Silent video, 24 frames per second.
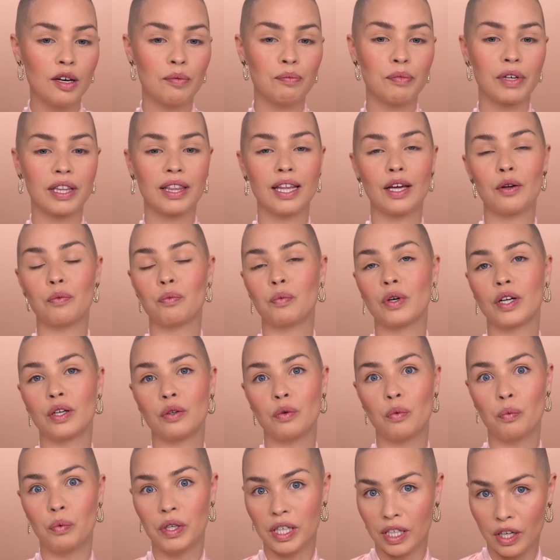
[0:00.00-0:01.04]
but then
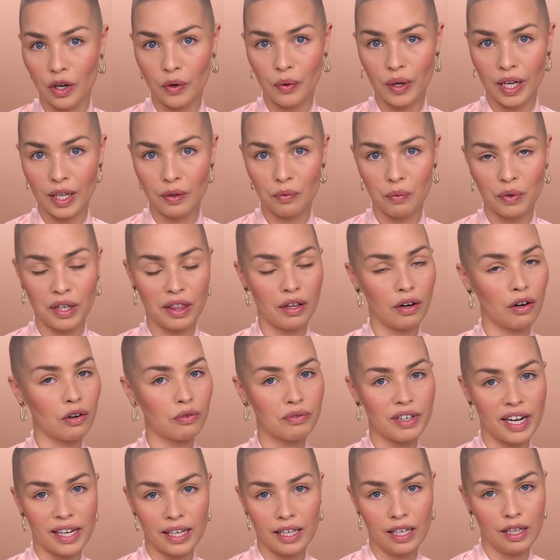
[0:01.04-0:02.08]
when we go in with our
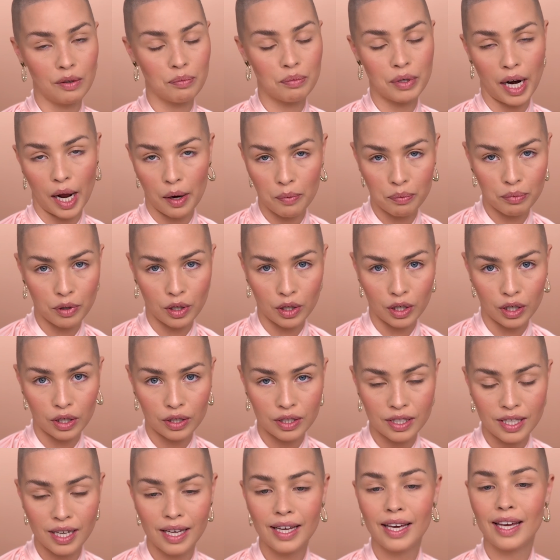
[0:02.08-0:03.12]
regular brow
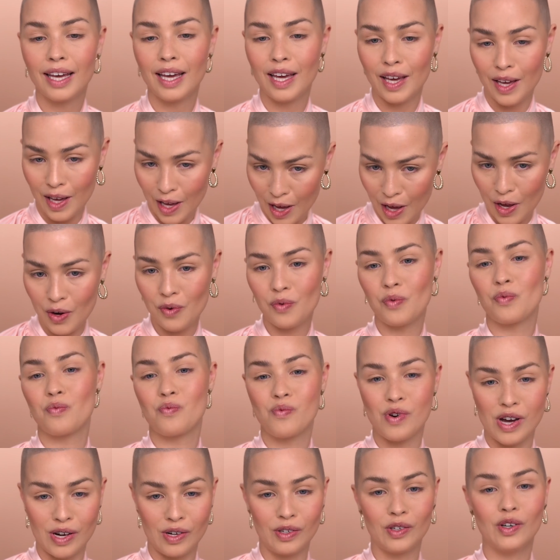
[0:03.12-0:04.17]
product, it
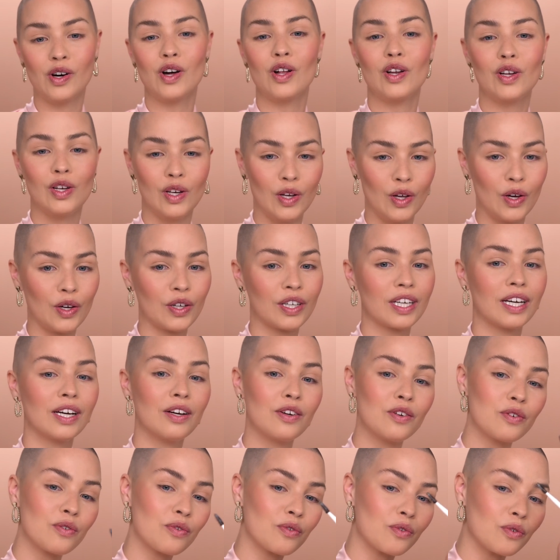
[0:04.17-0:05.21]
will look
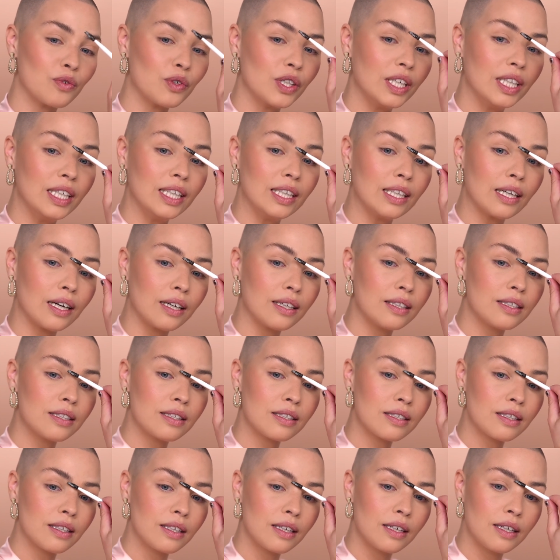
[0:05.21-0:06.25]
really
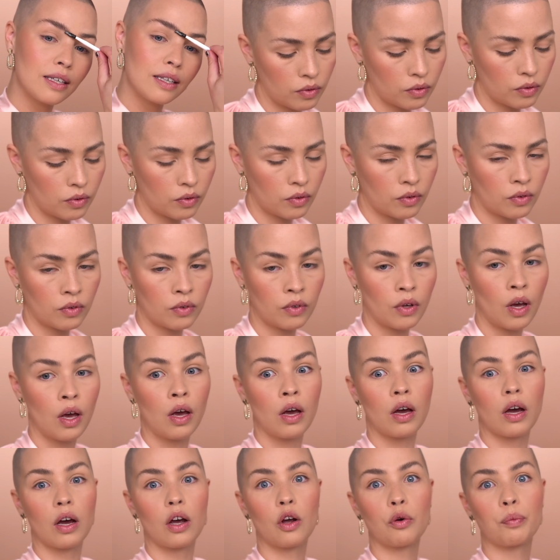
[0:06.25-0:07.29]
nice.
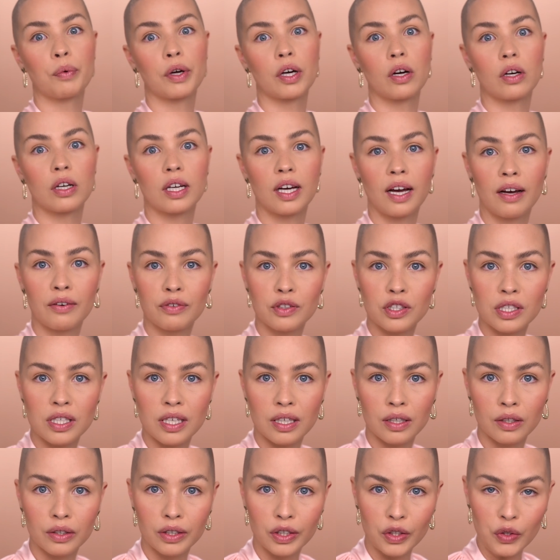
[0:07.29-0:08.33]
Oh my god, I have to
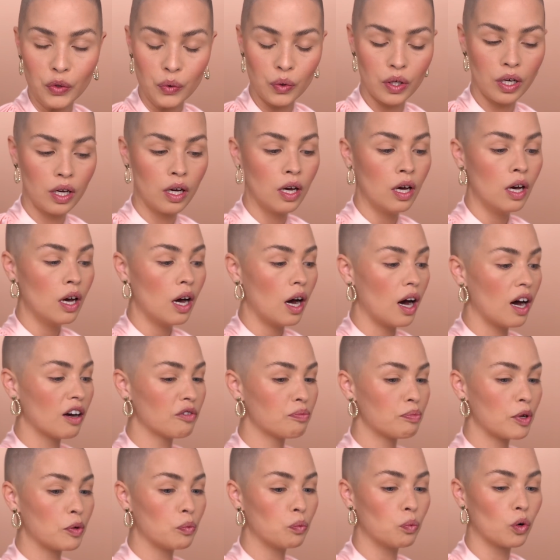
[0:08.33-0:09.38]
tell you, I've
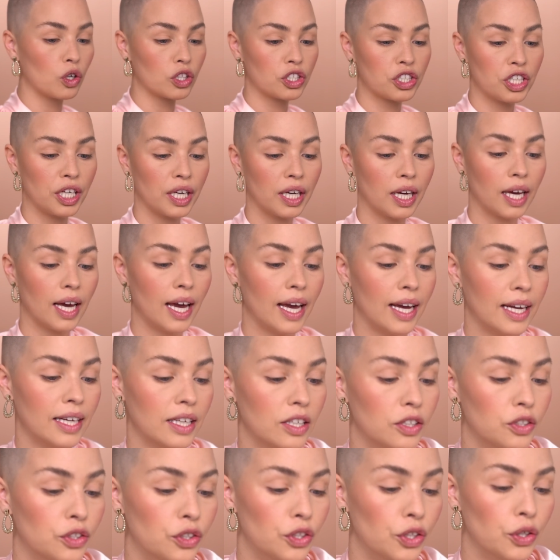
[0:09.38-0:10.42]
been watching a
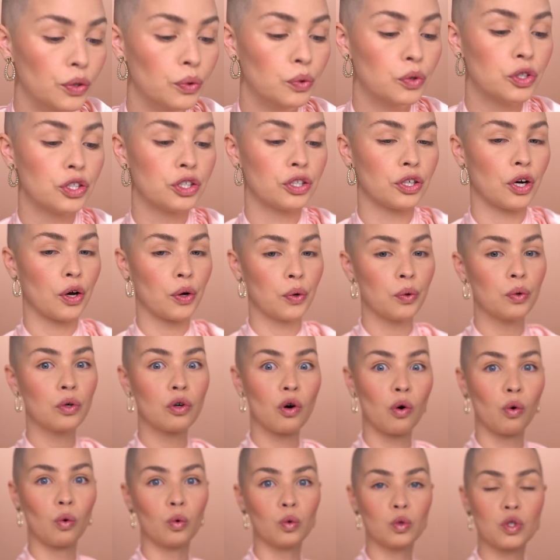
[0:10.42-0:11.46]
new show
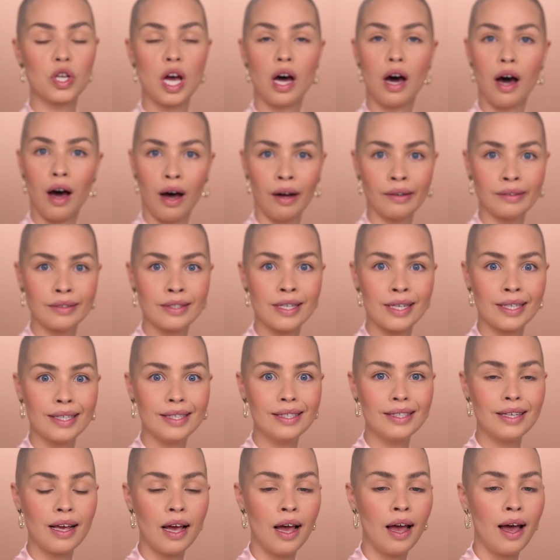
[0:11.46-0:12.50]
called
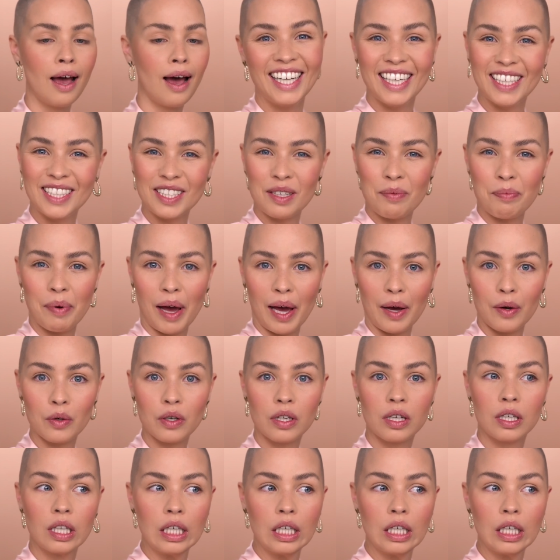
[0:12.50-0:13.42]
Hunters. It's about